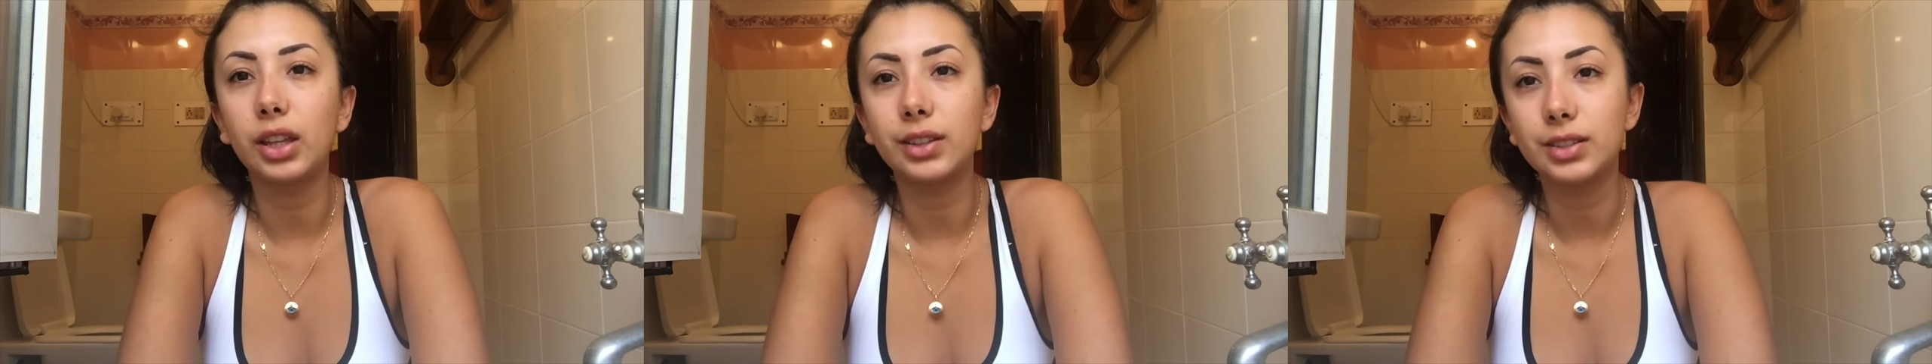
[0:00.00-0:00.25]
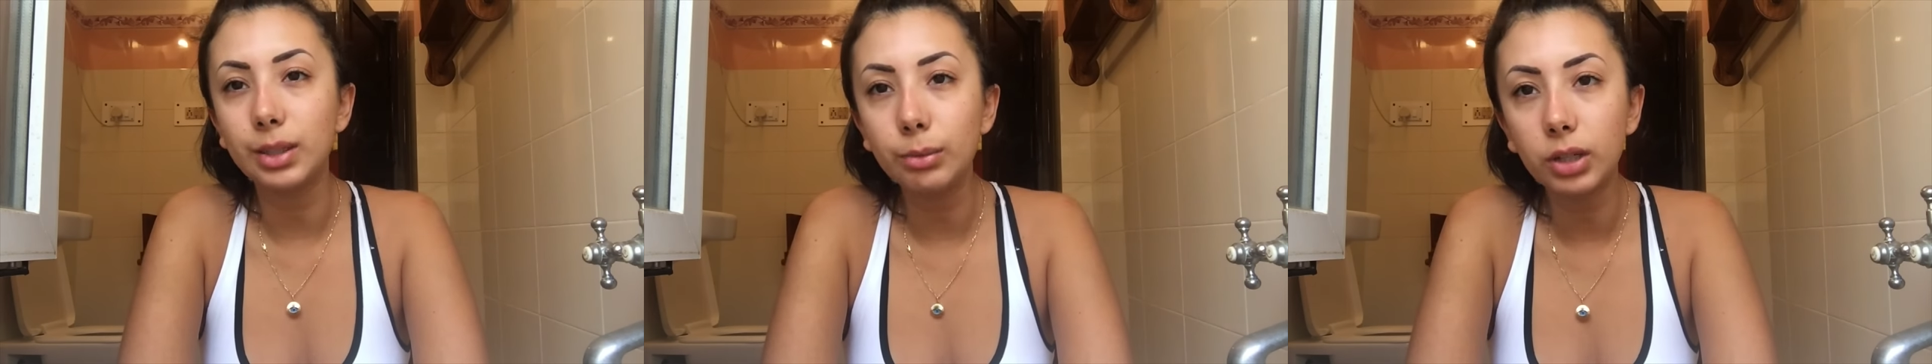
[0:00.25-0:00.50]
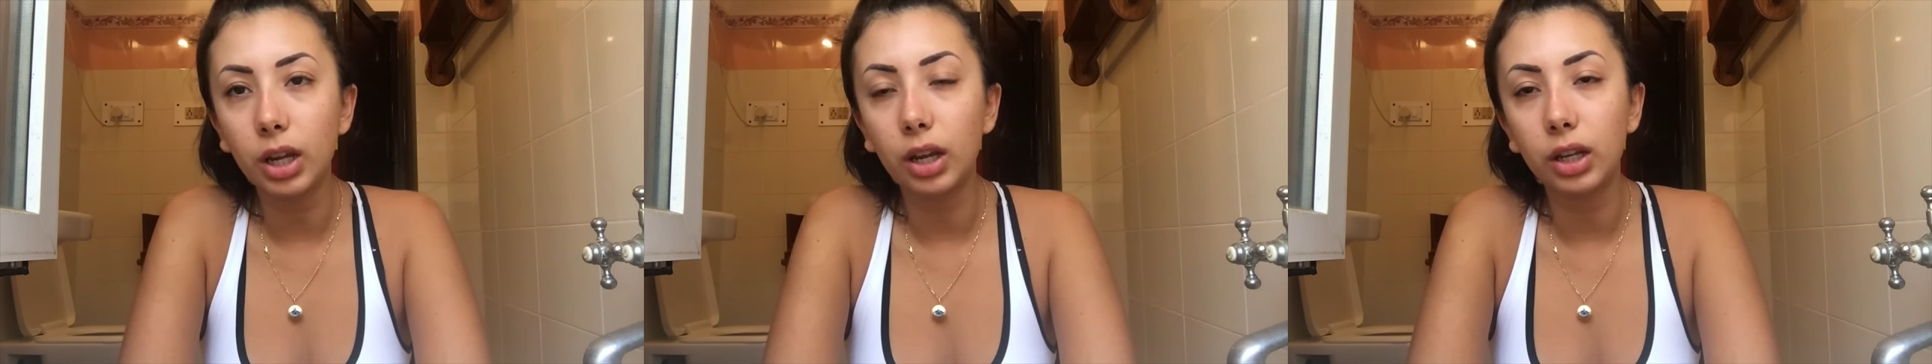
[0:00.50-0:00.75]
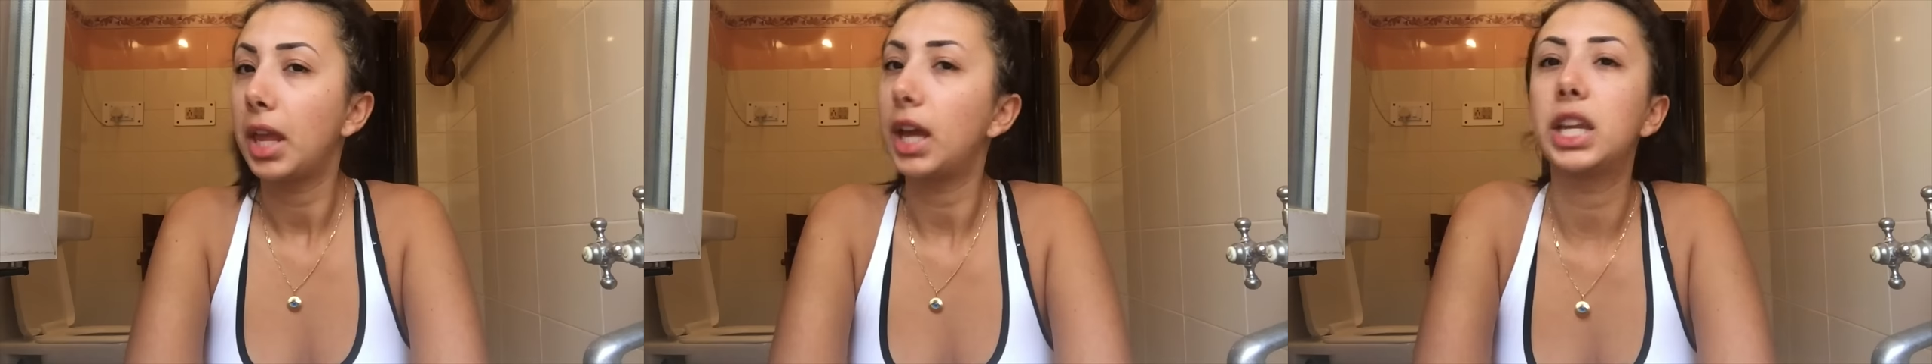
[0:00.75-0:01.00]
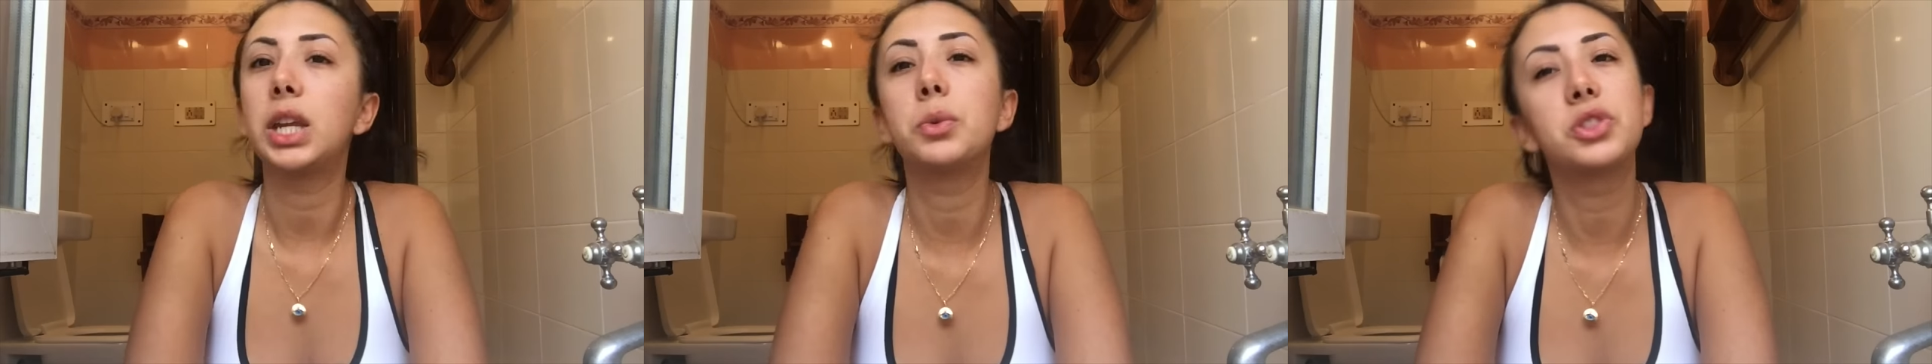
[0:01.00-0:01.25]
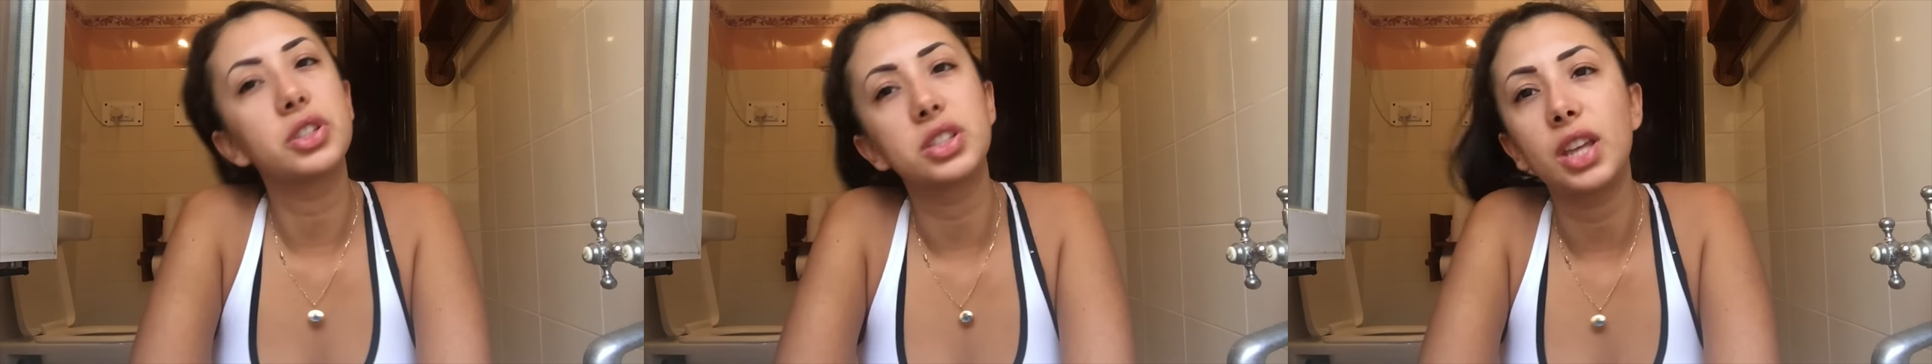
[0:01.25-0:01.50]
the SIM card and he
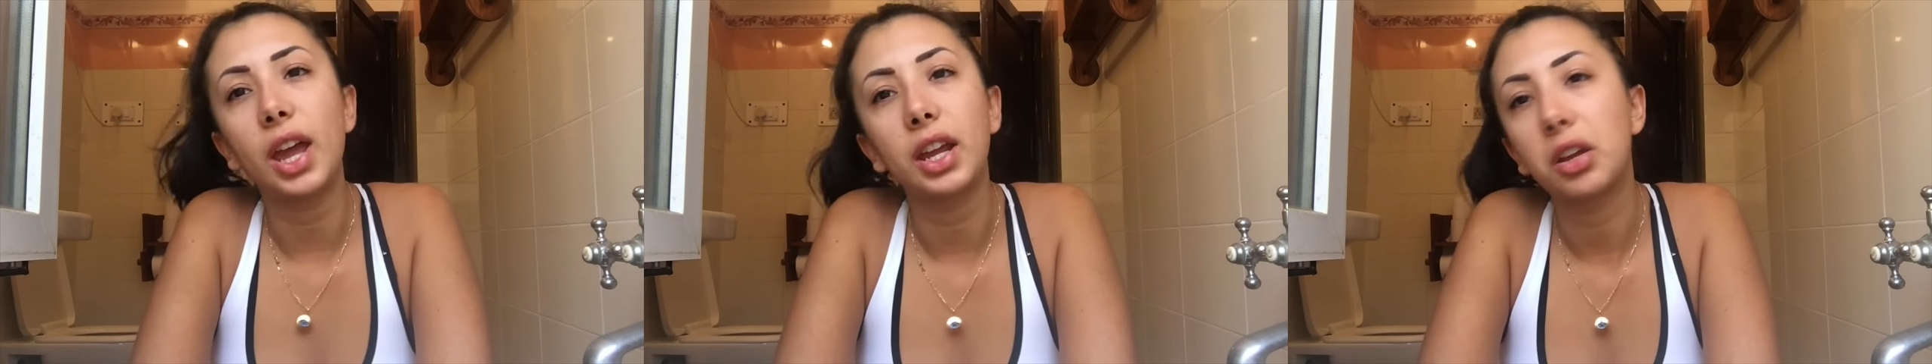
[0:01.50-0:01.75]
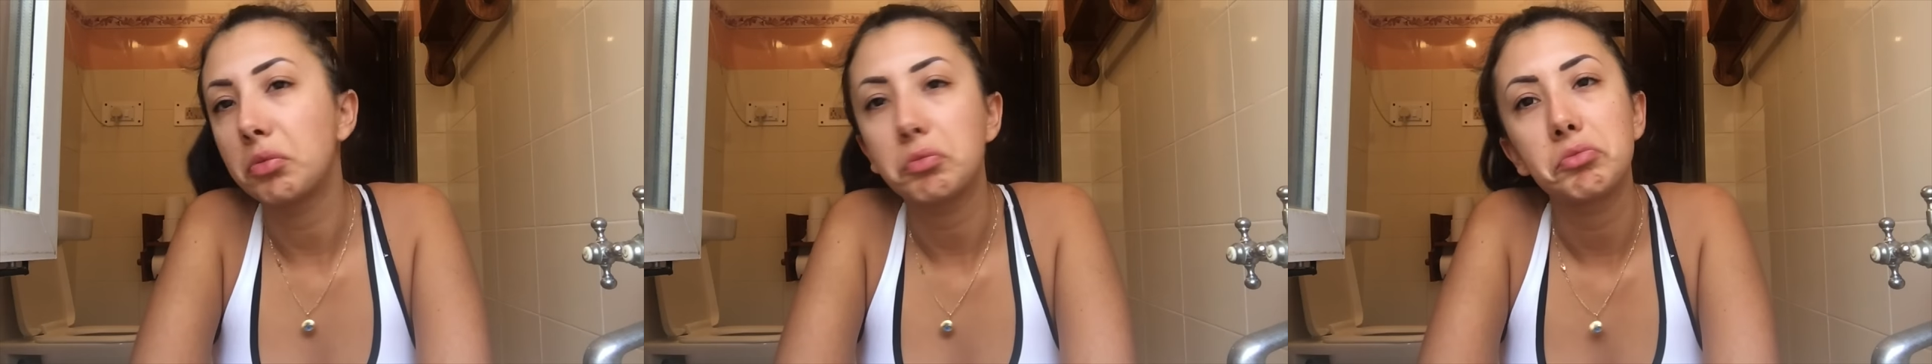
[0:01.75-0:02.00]
was just like